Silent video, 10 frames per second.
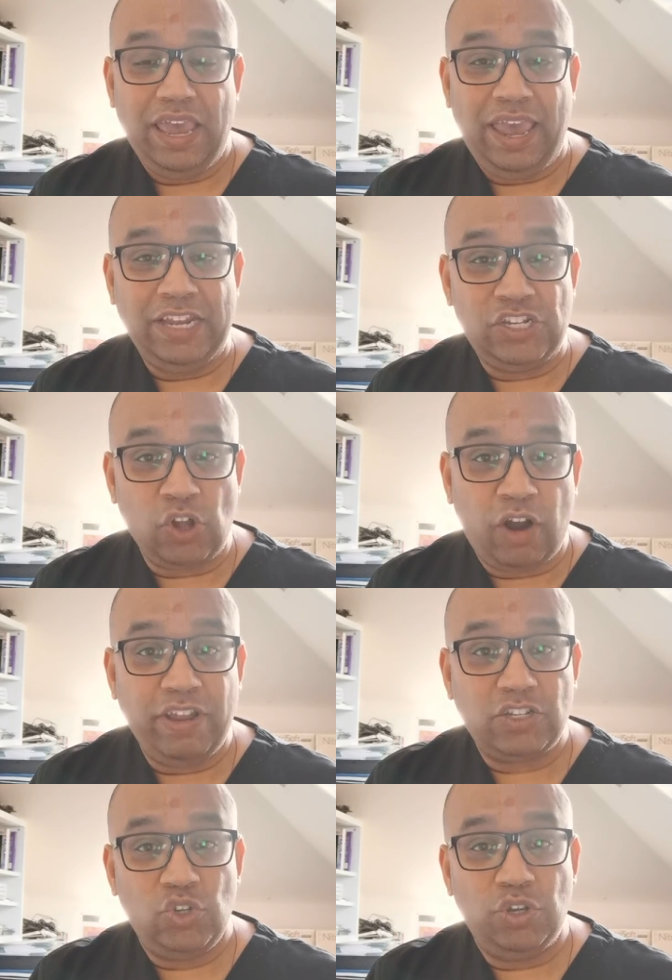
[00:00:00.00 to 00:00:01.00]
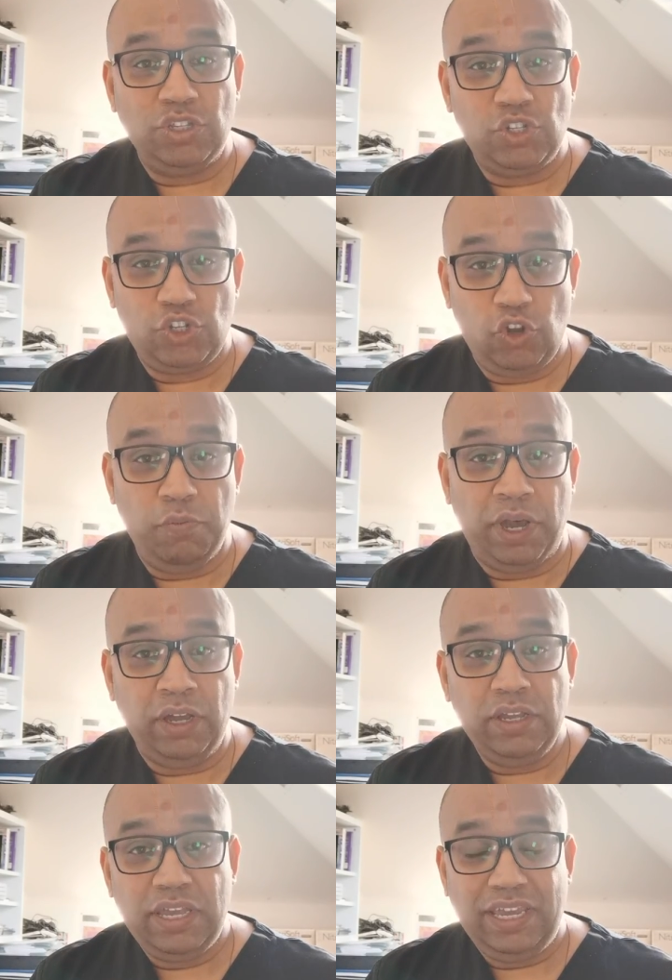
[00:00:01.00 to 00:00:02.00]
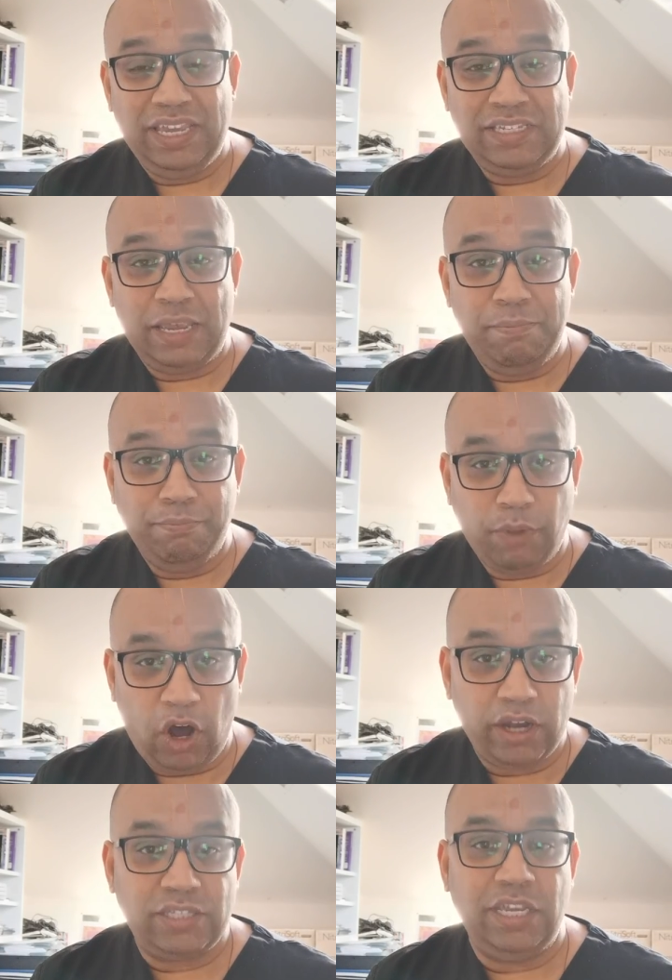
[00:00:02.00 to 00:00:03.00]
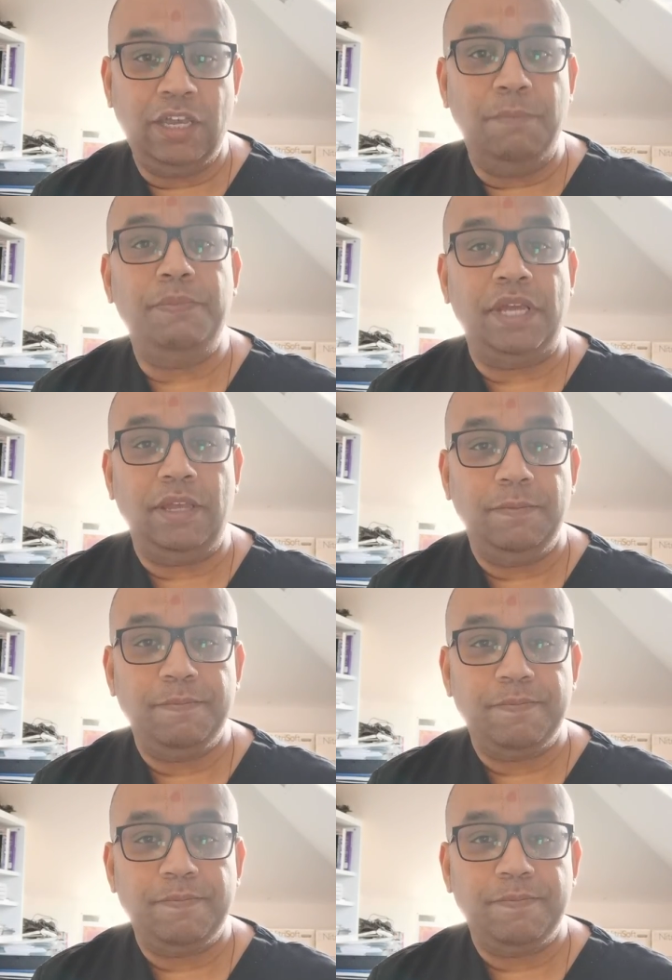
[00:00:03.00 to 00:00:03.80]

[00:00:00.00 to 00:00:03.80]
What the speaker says: A direct-to-consumer is a marketing company.